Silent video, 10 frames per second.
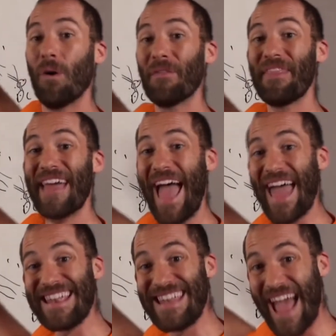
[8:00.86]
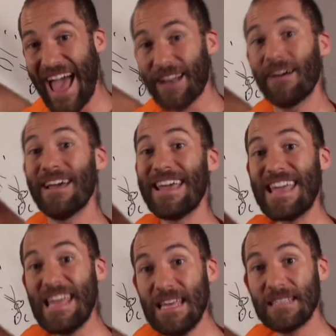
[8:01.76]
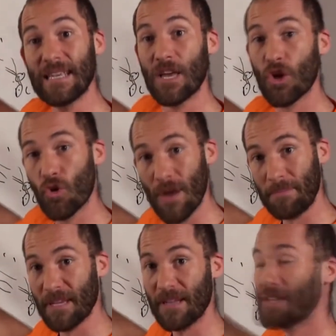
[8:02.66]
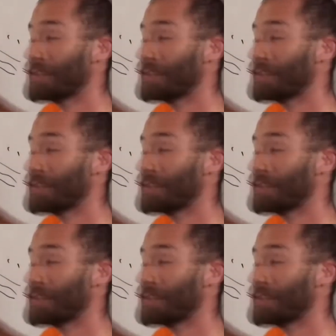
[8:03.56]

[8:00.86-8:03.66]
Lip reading: well, that data is encrypted.